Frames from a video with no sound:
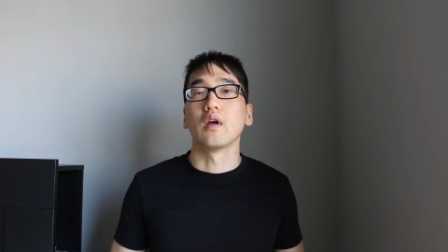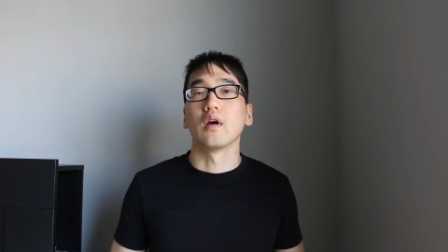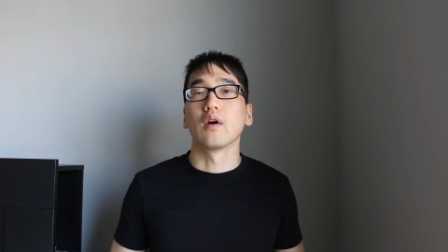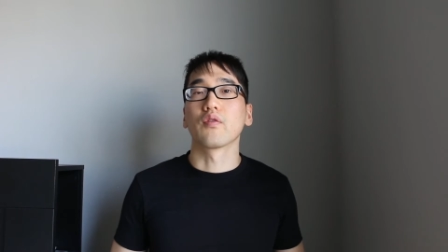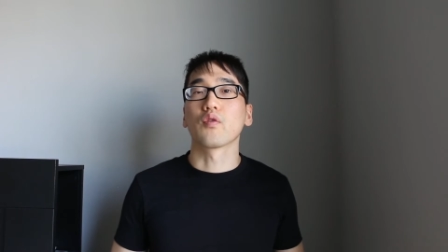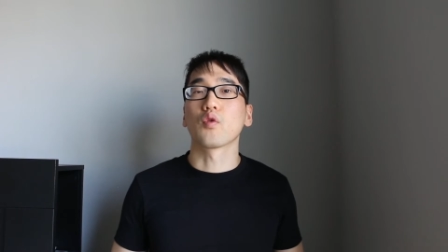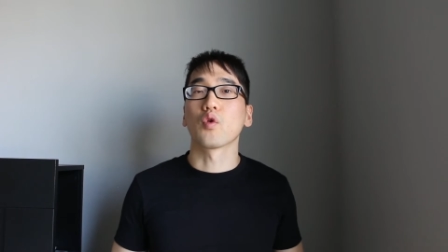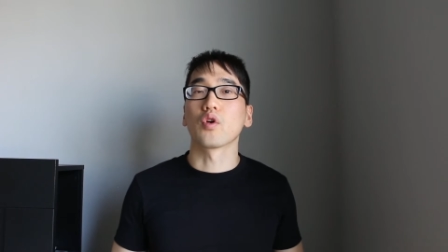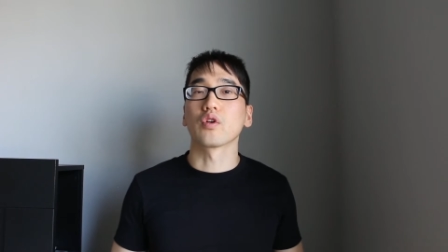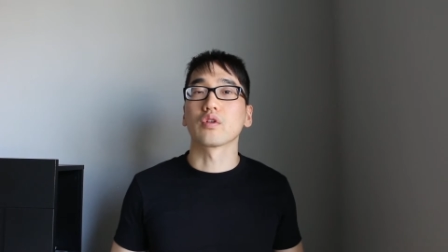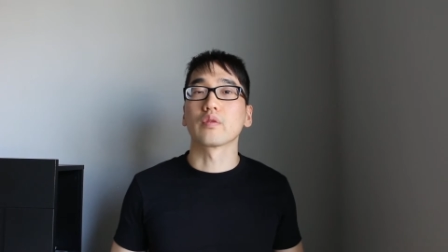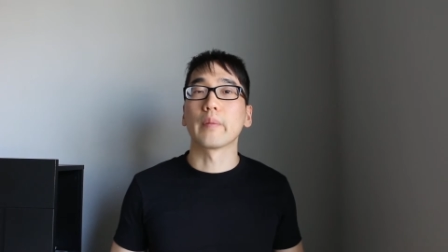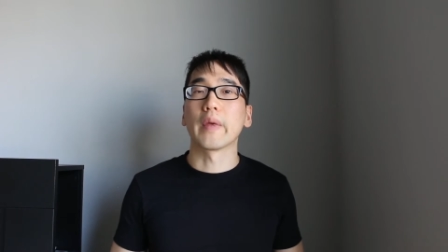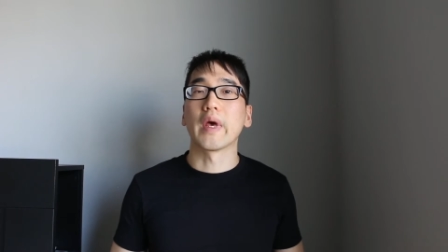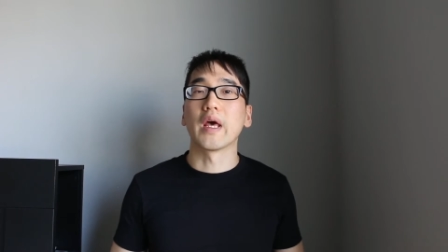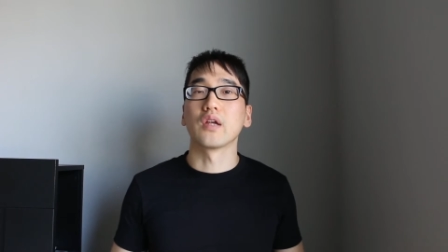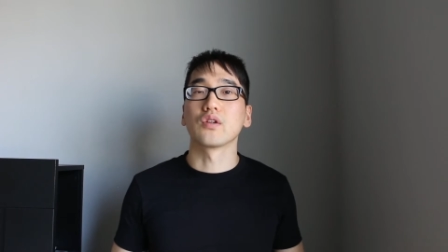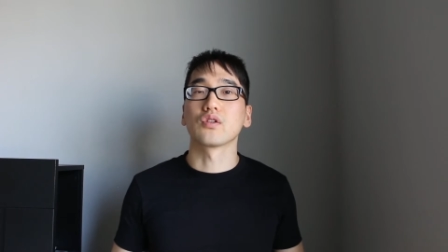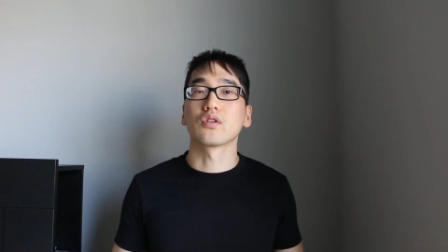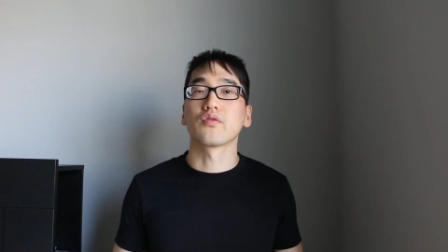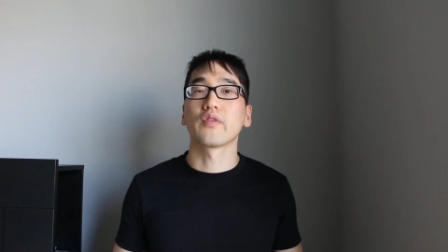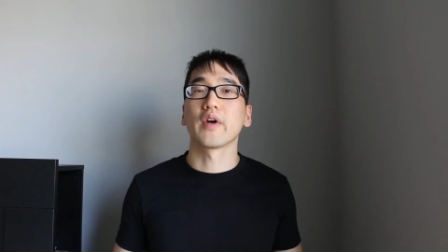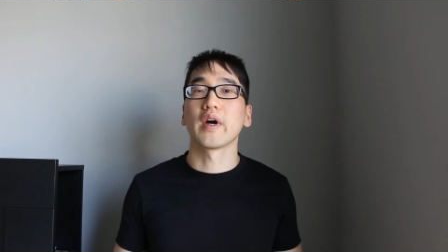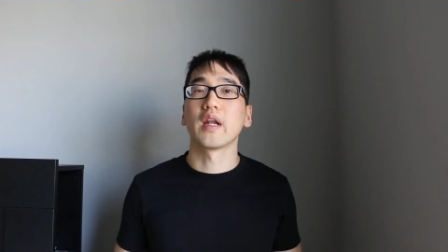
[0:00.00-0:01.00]
of course
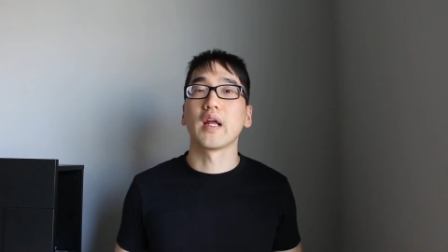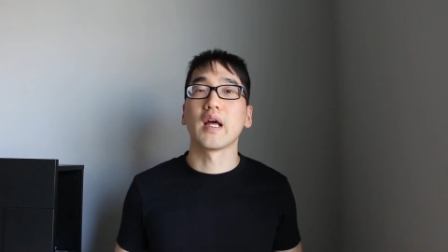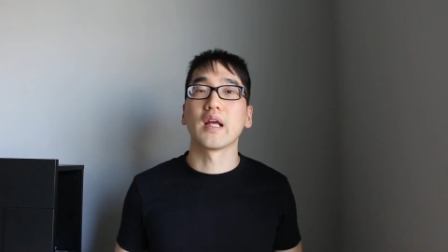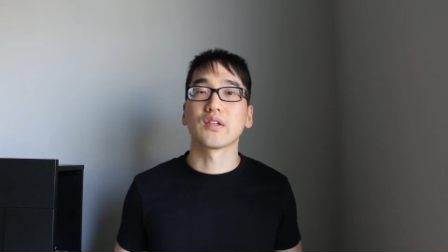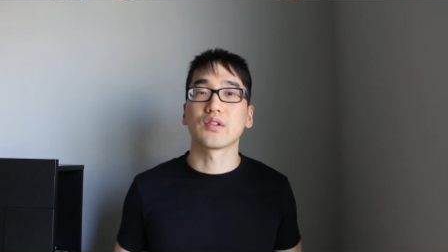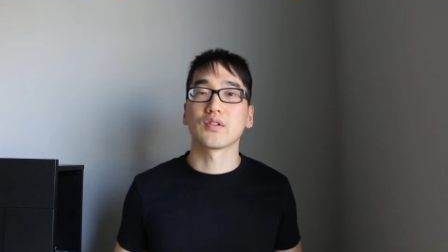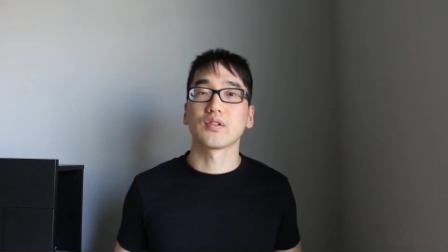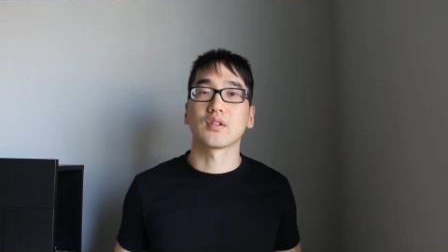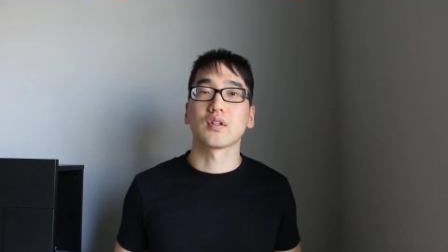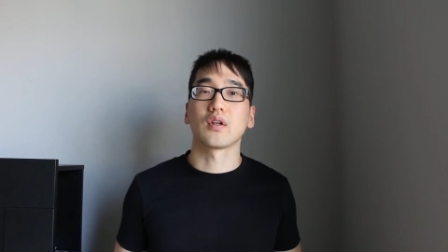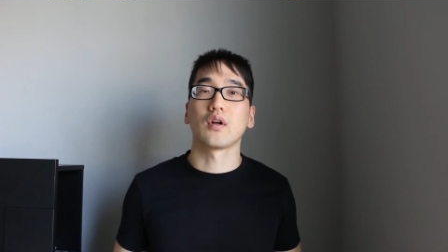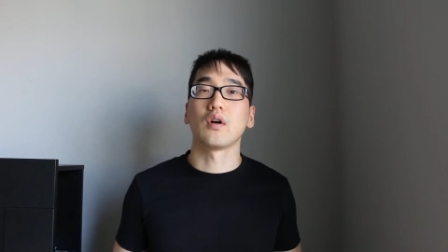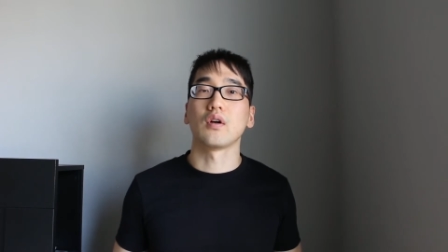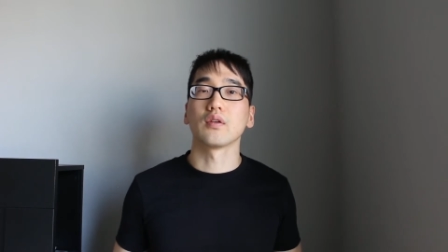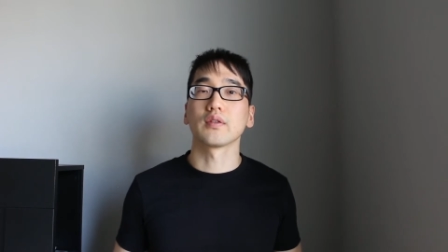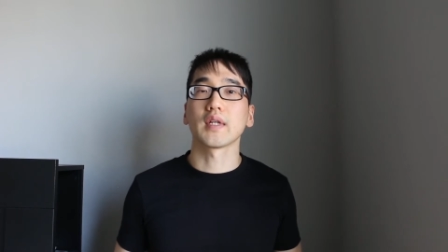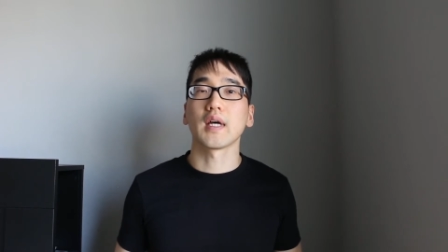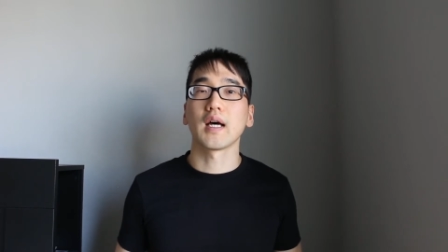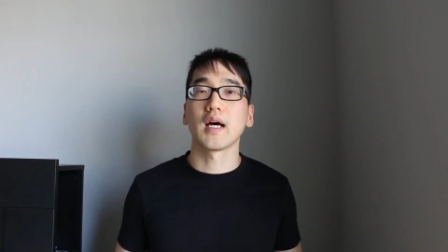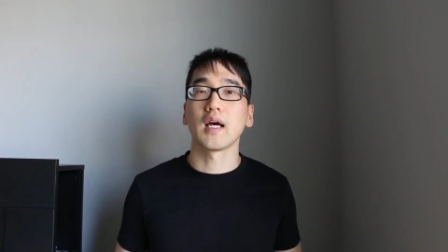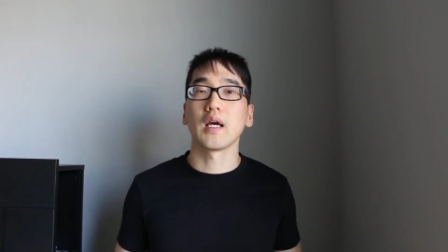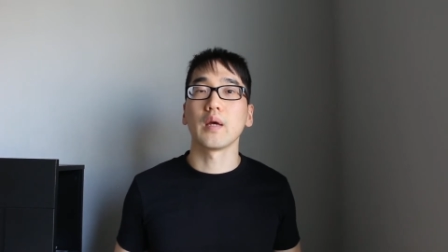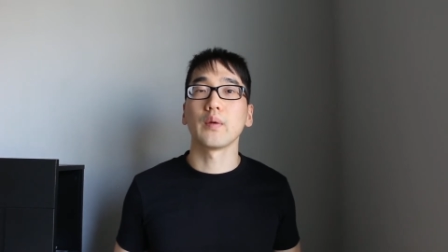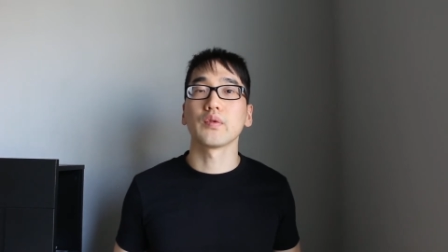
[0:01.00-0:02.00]
manage your finances at all
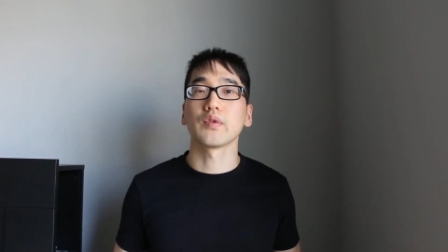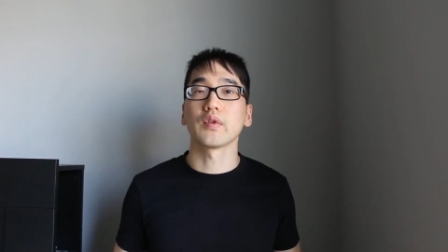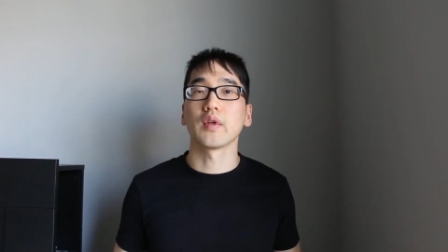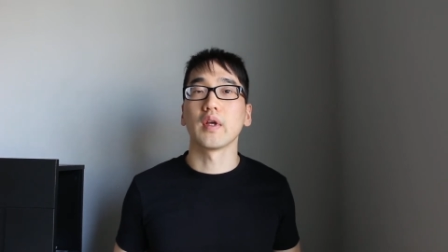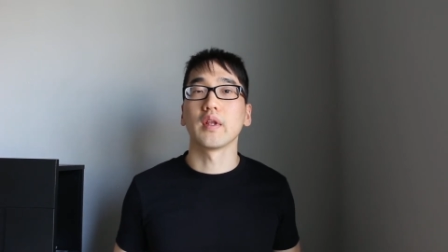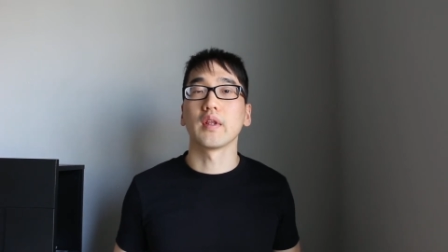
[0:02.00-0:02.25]
times,